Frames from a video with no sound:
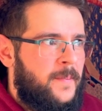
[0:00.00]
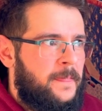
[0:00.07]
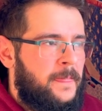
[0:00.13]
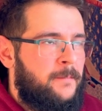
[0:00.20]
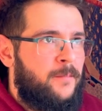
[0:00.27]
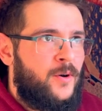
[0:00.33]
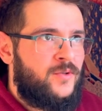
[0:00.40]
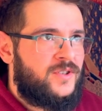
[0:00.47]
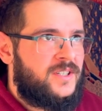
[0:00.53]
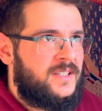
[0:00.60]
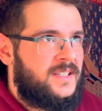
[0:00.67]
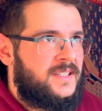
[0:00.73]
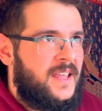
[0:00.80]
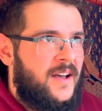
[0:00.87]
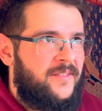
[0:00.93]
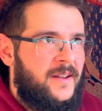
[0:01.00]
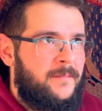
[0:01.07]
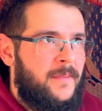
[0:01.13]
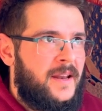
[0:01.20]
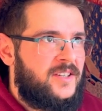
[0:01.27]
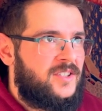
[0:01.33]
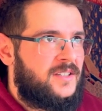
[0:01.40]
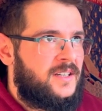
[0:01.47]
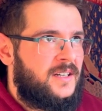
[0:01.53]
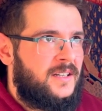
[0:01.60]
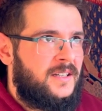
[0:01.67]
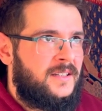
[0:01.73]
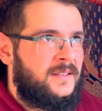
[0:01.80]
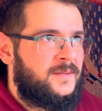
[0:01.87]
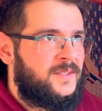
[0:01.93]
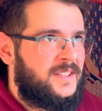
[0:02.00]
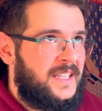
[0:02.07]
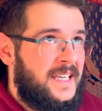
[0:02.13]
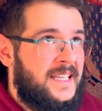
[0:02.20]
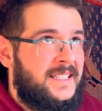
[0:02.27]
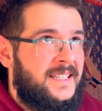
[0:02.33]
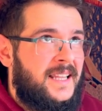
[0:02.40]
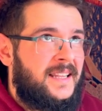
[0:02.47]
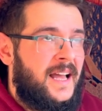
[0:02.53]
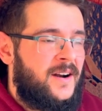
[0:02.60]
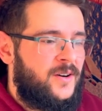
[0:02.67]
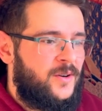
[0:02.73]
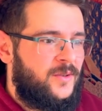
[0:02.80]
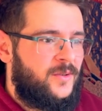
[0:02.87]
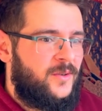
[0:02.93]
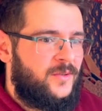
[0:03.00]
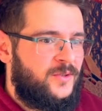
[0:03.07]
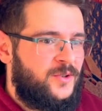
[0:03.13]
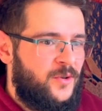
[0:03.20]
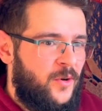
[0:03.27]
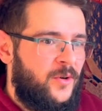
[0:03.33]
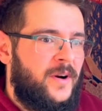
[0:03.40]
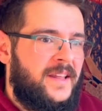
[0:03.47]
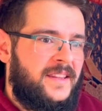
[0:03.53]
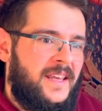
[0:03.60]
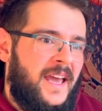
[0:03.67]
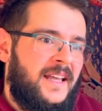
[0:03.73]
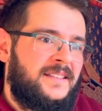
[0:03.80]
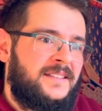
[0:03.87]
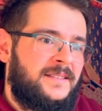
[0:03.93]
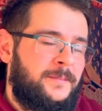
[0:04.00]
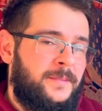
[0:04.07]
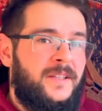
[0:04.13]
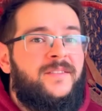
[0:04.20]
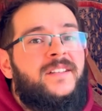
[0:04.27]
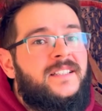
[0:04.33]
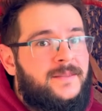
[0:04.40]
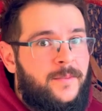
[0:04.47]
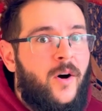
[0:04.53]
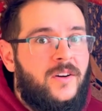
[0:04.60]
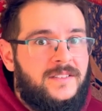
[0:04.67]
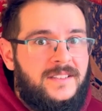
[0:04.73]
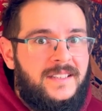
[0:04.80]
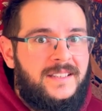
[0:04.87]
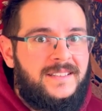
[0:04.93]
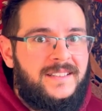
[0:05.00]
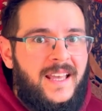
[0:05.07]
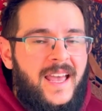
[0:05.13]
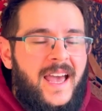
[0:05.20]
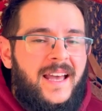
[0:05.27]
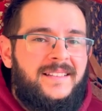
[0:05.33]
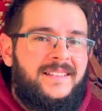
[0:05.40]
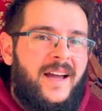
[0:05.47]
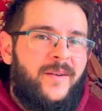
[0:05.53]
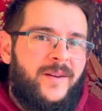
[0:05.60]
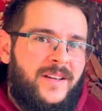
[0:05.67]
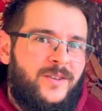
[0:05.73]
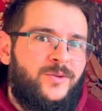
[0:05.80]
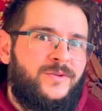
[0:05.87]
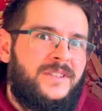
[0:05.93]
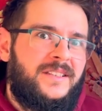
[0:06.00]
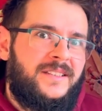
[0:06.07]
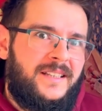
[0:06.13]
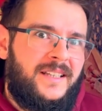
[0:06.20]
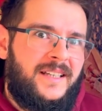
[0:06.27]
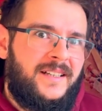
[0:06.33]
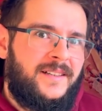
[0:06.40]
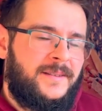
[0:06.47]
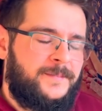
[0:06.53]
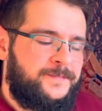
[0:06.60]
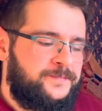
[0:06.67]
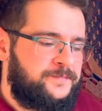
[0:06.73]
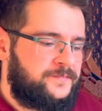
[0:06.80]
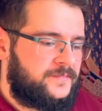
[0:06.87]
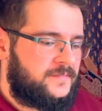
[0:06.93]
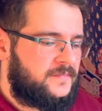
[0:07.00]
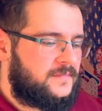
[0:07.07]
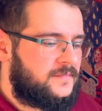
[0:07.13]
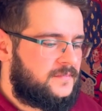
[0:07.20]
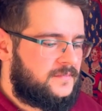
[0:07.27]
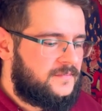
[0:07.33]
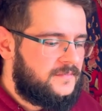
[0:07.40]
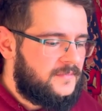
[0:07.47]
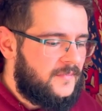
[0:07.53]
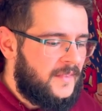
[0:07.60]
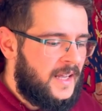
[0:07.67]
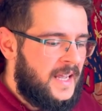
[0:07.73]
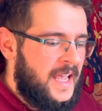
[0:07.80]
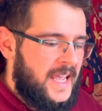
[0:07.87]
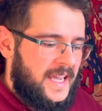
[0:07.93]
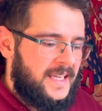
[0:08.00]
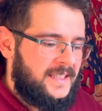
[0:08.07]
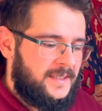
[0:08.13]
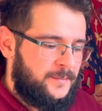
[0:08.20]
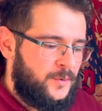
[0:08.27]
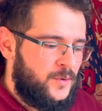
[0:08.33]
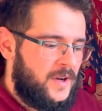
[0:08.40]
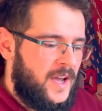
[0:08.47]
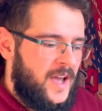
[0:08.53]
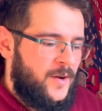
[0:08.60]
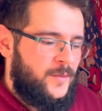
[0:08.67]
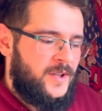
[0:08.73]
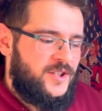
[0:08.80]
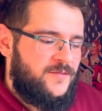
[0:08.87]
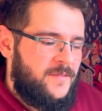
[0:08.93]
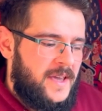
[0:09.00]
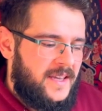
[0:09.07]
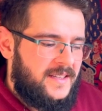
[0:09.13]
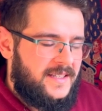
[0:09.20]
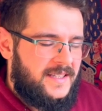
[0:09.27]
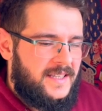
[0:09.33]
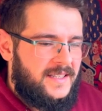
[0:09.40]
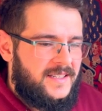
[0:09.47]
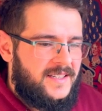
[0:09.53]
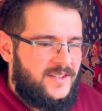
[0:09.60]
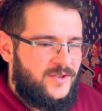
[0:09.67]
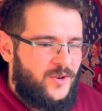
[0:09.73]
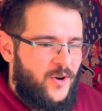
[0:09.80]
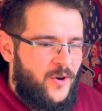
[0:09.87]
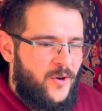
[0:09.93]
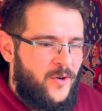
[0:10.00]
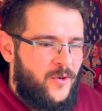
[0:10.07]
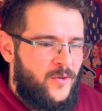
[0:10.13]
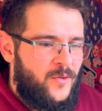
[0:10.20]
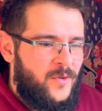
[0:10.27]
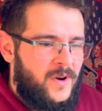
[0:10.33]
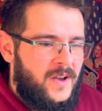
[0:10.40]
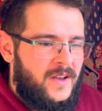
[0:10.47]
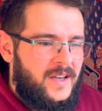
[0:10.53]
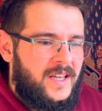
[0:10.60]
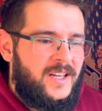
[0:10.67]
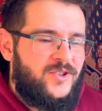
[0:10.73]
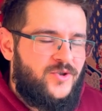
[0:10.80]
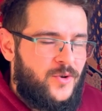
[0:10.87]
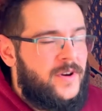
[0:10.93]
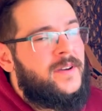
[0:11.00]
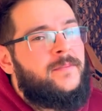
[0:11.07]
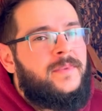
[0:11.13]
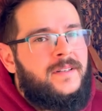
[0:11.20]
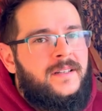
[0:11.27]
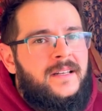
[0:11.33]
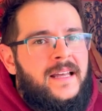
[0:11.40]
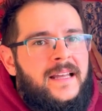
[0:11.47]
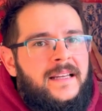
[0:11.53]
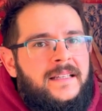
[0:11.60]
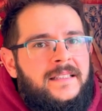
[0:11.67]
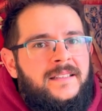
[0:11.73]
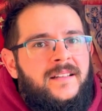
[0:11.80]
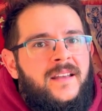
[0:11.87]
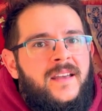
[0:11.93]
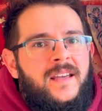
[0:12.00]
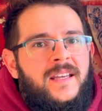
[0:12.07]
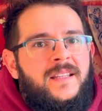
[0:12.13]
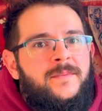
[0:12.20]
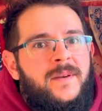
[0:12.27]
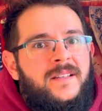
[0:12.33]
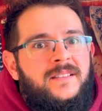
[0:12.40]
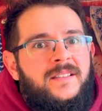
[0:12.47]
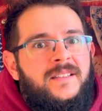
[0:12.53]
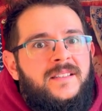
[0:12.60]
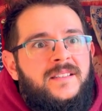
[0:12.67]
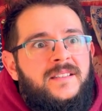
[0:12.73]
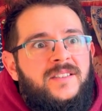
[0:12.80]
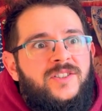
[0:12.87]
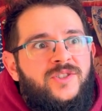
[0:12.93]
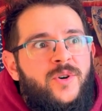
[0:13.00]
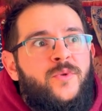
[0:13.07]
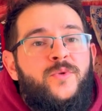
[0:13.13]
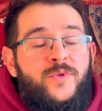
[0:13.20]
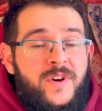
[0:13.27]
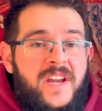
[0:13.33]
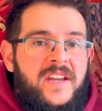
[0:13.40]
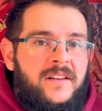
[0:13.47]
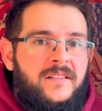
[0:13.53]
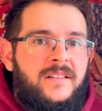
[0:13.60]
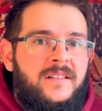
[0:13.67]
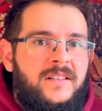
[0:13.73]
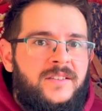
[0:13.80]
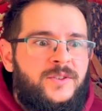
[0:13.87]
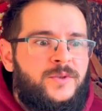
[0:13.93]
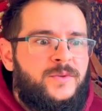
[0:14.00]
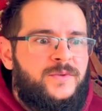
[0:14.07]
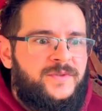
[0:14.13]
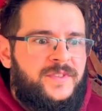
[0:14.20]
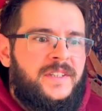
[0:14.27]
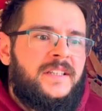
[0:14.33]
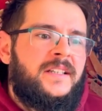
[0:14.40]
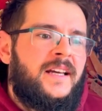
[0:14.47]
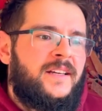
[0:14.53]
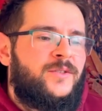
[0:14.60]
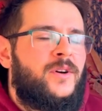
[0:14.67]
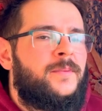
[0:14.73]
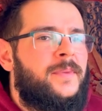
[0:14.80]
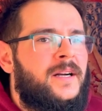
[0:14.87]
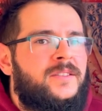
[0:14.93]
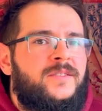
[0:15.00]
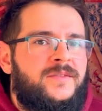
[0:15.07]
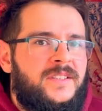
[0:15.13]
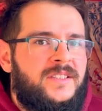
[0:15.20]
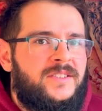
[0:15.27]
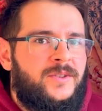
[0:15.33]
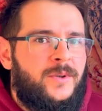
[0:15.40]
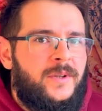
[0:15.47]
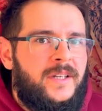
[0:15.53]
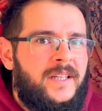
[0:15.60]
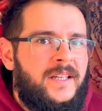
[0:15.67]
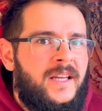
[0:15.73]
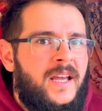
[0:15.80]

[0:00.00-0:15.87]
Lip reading: potion stuff and magical things that are you already had in the previous boxes, and they are included here in the book, which makes it so enjoyable and it makes it so real. You feel like you're part of the story,